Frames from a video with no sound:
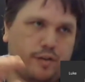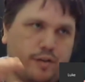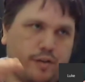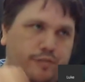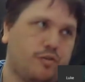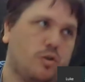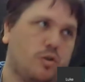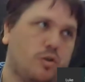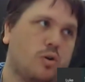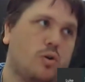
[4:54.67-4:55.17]

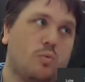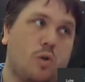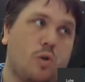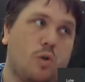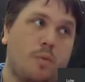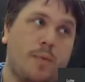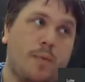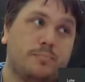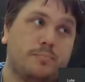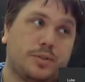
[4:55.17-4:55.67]
for
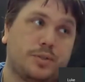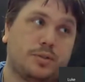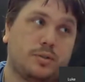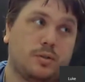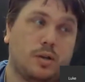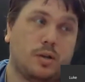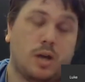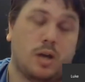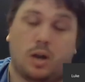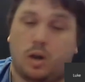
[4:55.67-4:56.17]

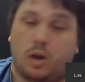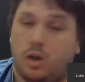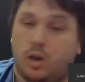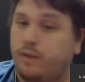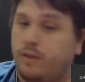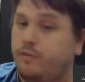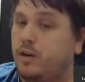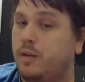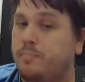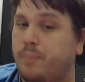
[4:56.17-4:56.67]
warm-ups, a
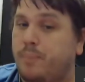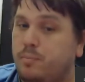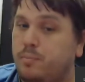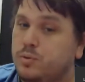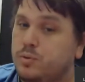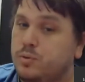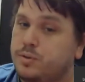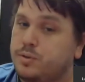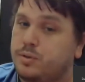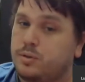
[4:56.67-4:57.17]
lot of lip
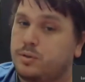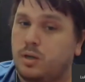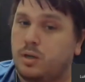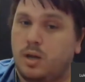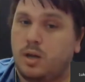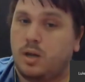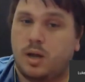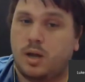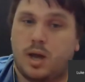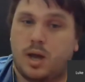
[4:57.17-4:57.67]
bubbles,
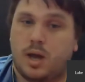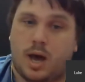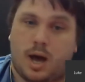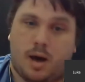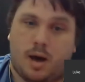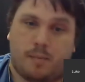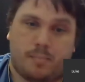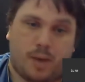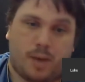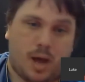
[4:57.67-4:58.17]

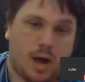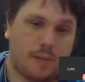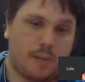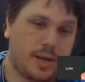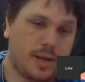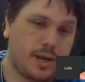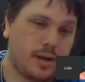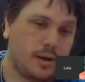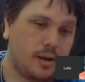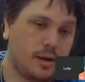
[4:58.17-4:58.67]

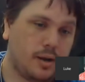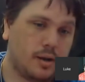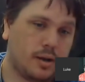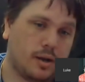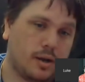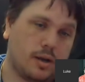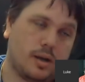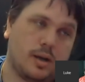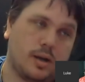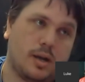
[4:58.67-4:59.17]
humming,
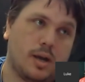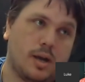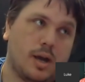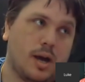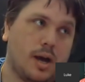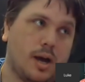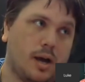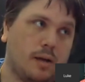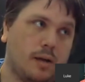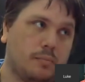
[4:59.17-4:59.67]

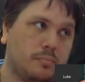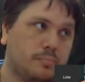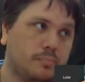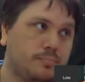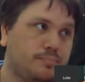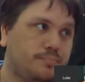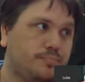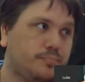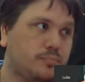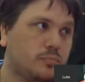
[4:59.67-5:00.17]

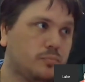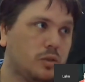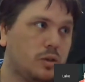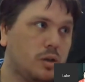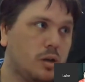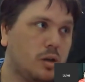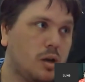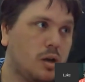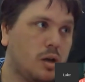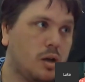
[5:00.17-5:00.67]
um,
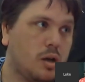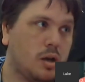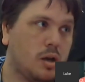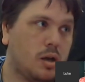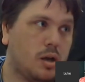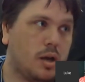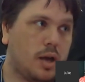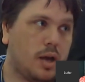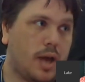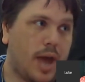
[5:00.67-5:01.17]

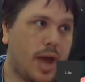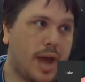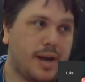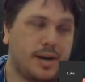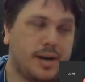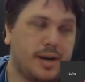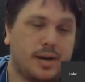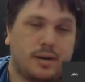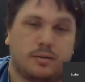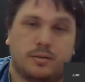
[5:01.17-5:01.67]

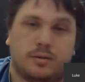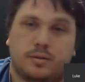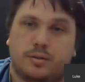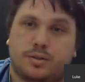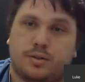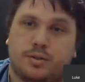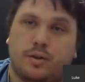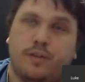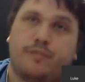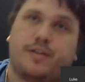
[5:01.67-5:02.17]
and
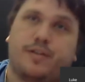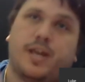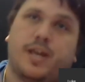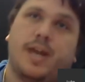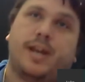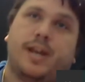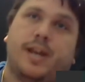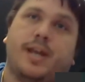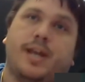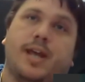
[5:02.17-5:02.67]
sort of
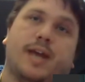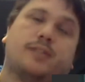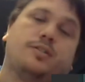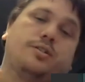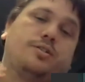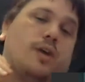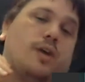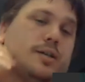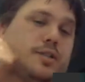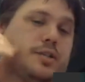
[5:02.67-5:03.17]
getting
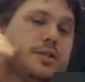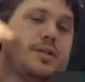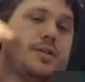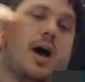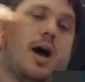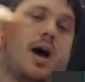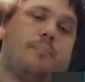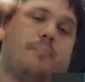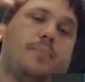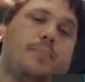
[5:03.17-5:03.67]

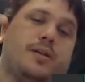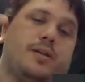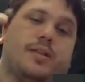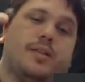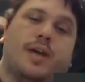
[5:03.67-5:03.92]
exercises up into